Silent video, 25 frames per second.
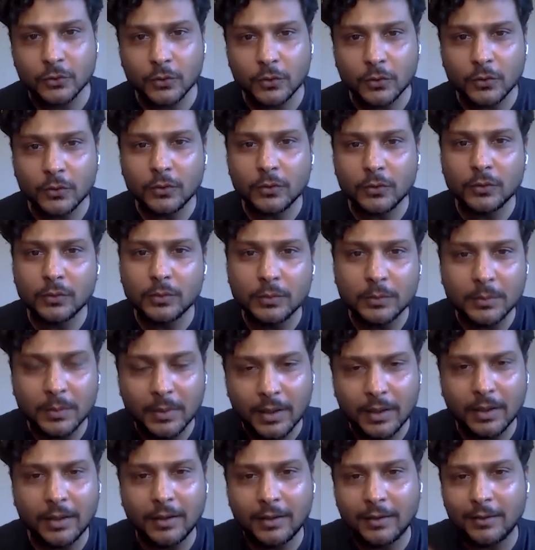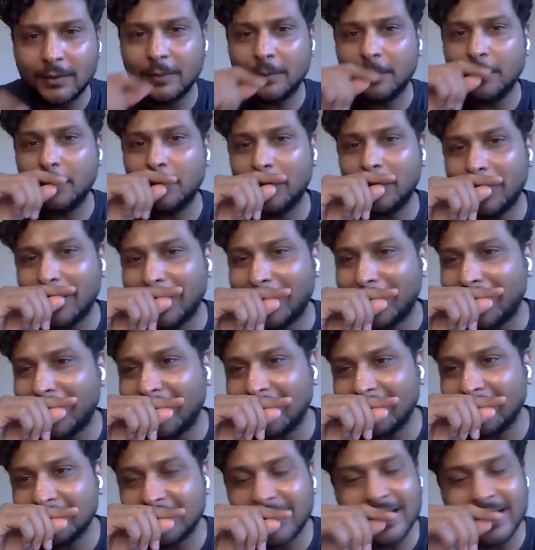So um,
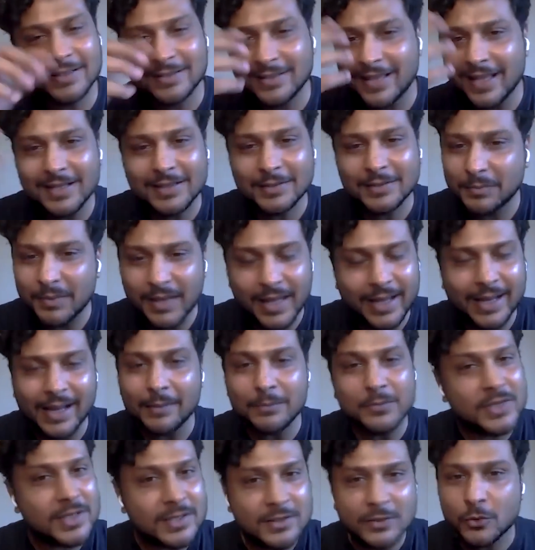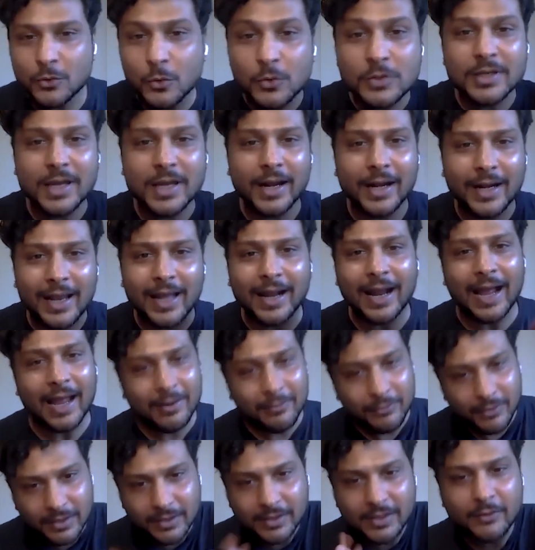uh, that that's like I'm just too scared. Like I
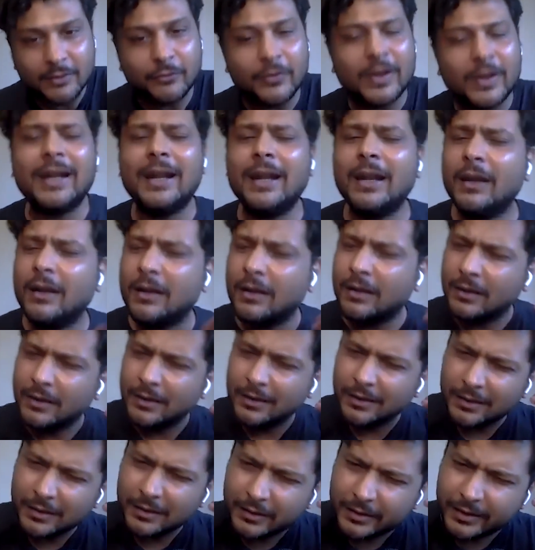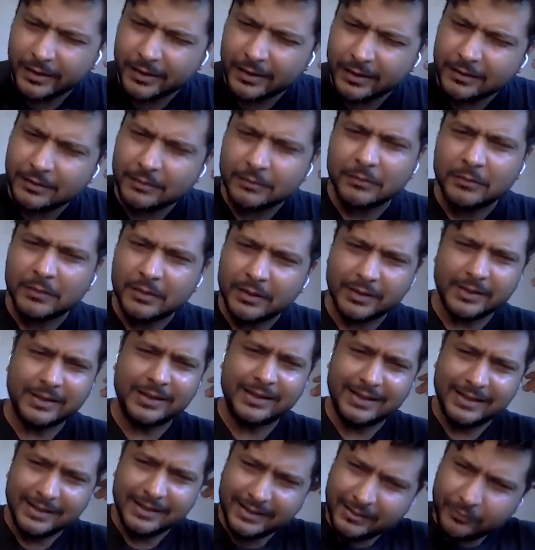will defend till
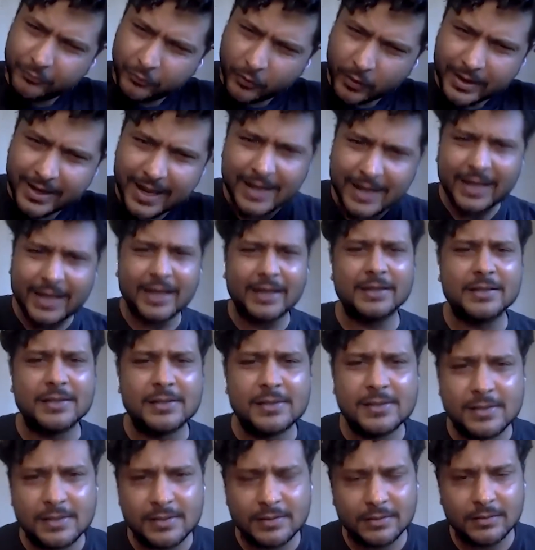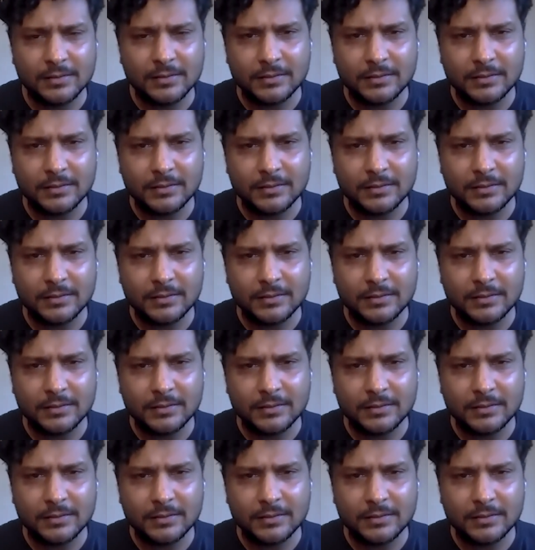for decades,